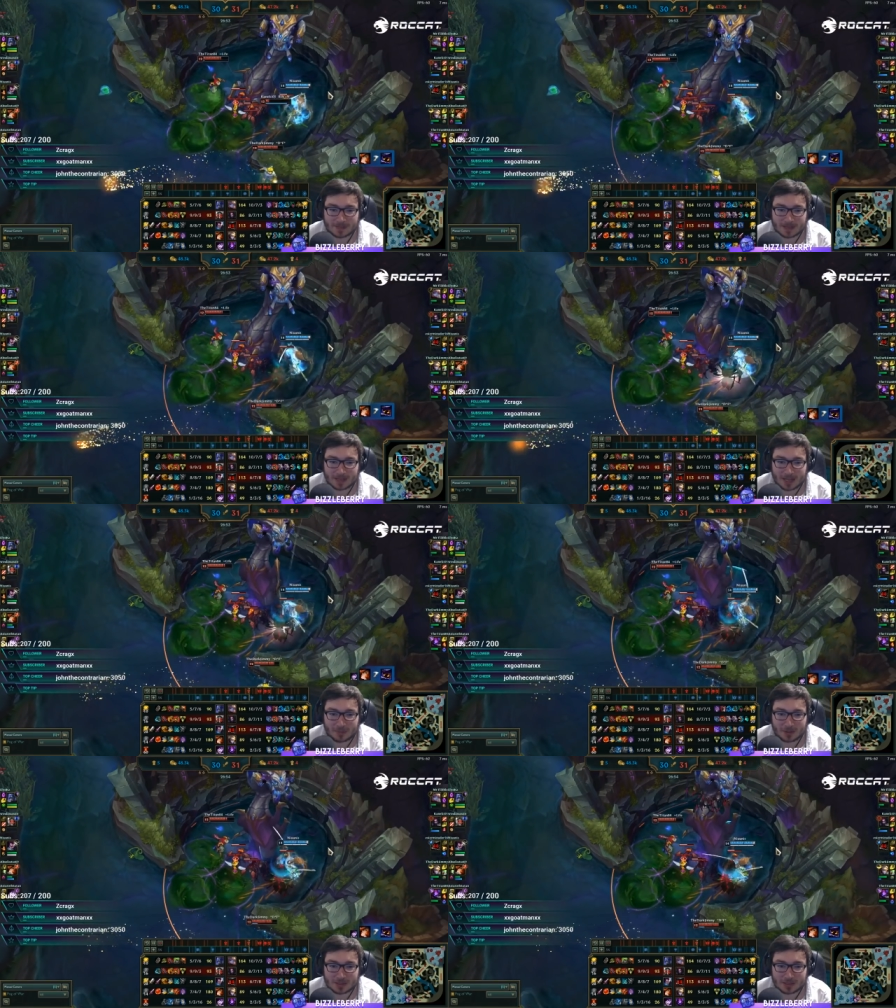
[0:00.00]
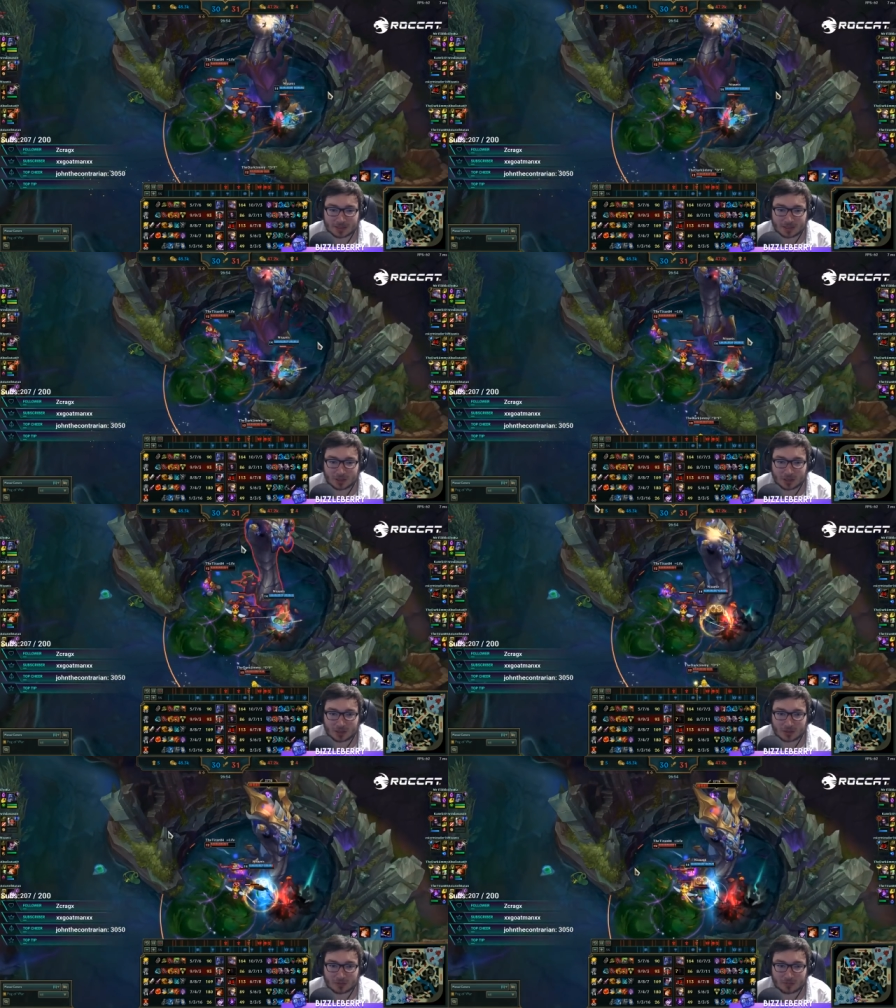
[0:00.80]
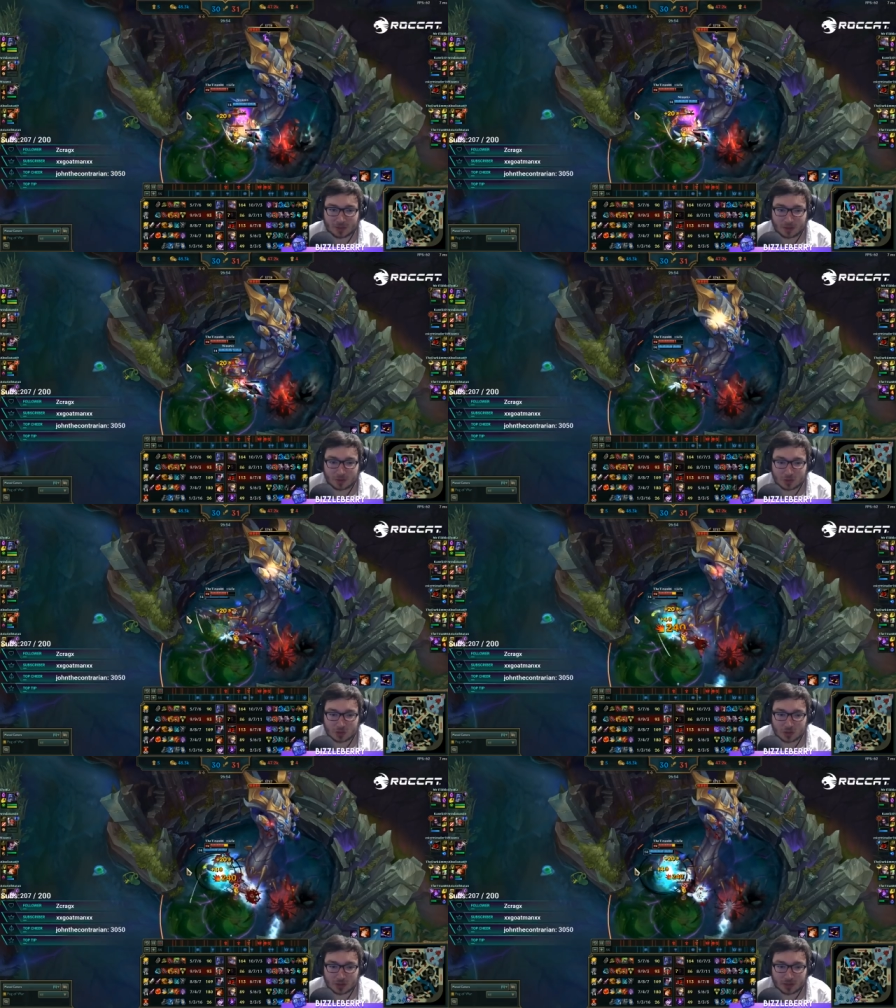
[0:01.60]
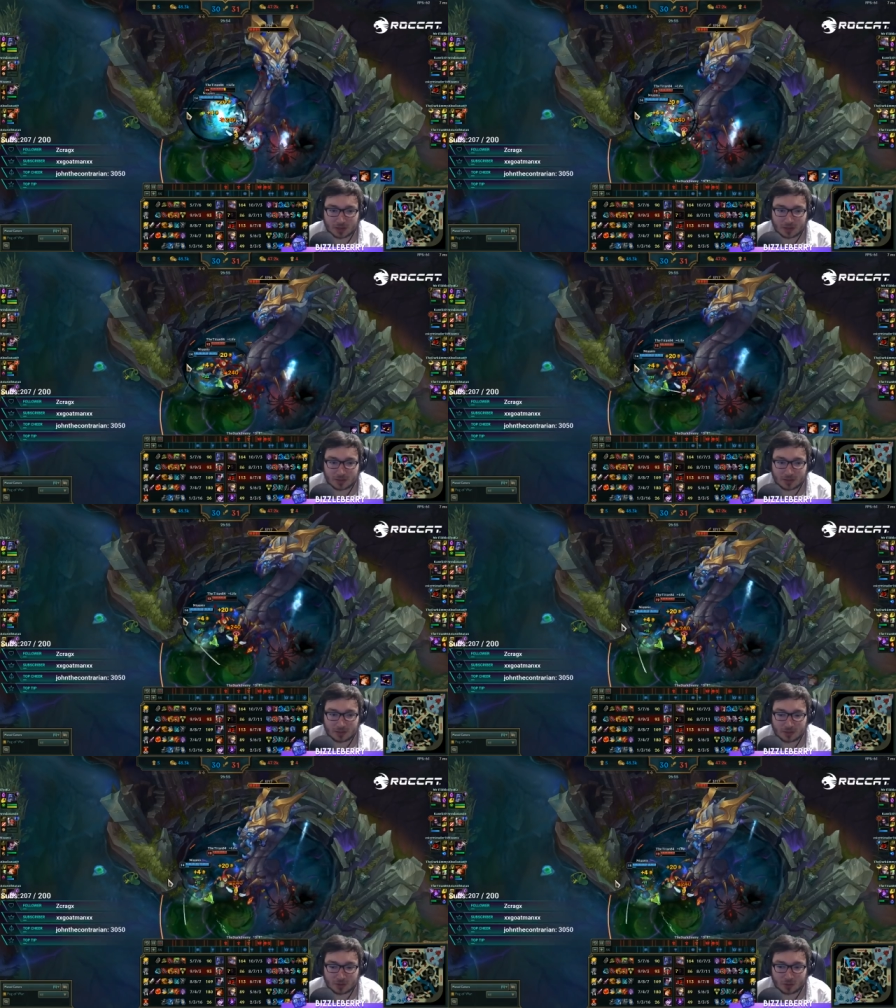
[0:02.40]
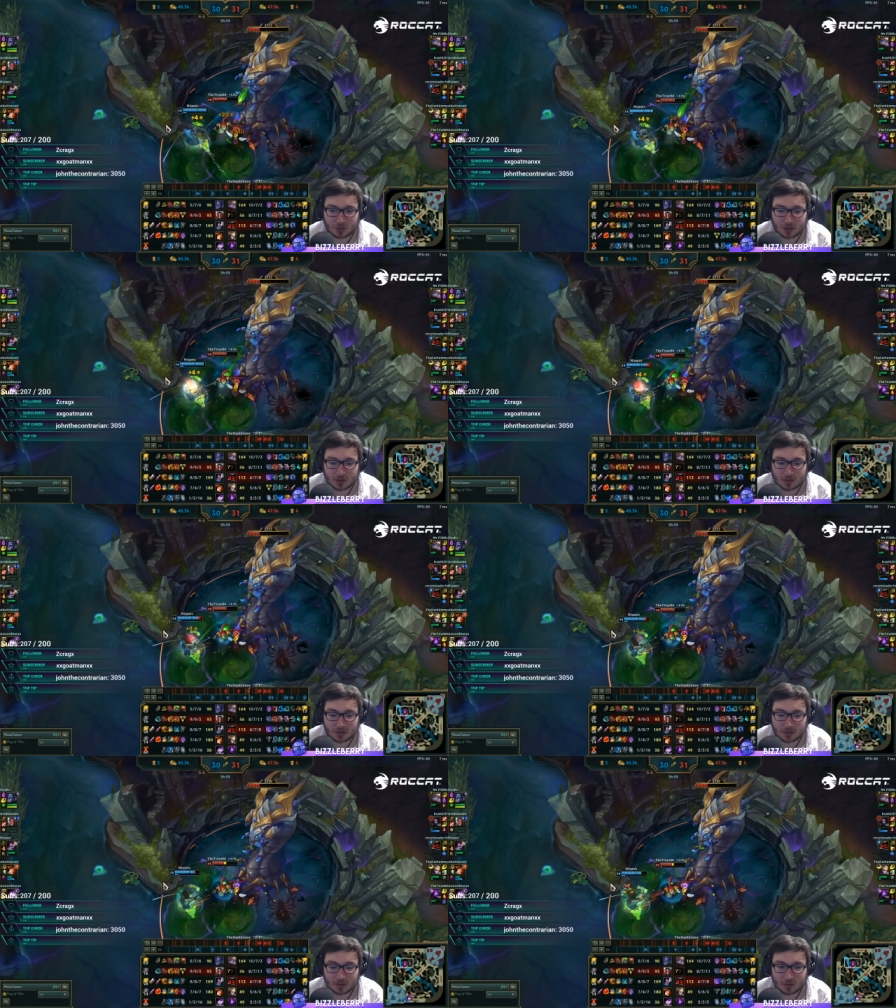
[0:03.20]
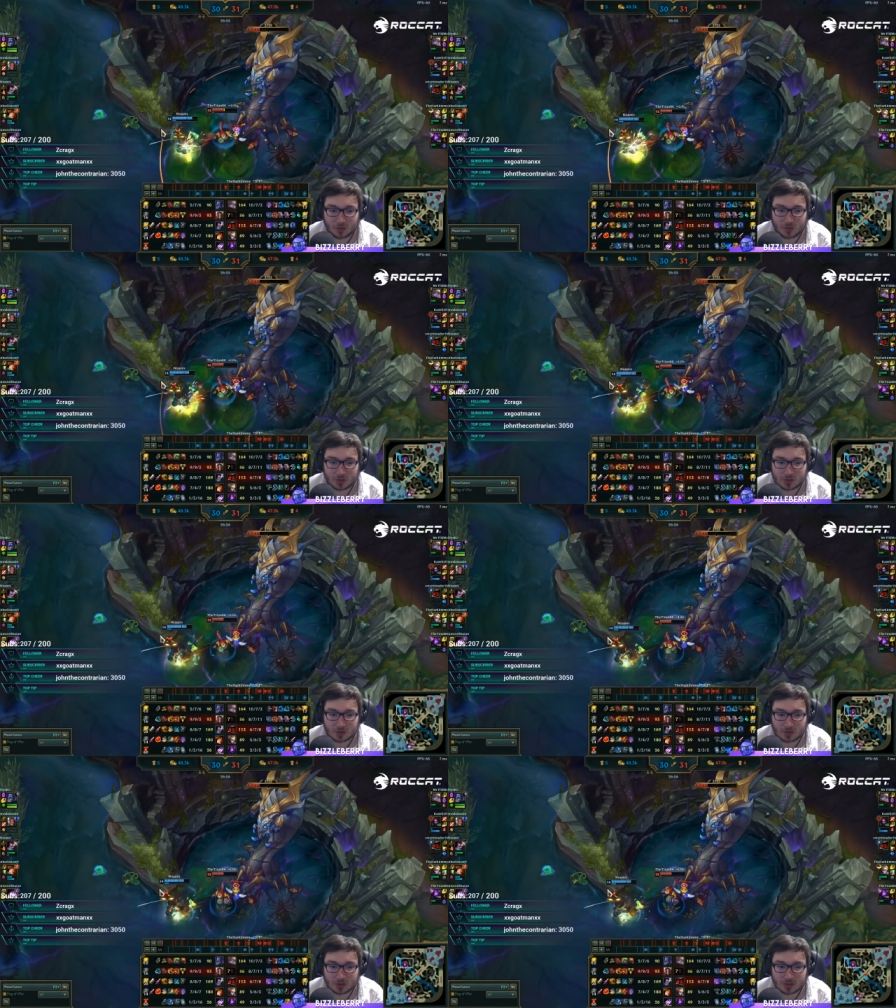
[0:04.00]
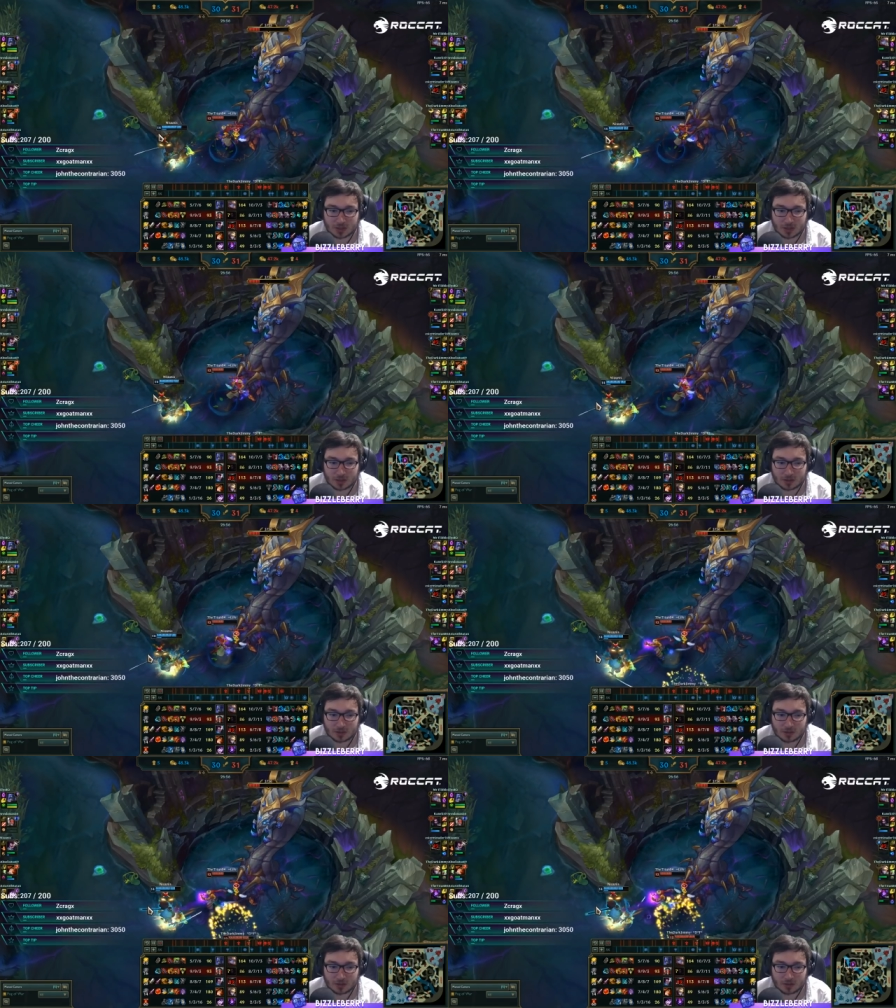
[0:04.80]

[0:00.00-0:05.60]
It's going to happen, isn't it? You might lose your jungler here. You're going to... You've got Zhonya's here.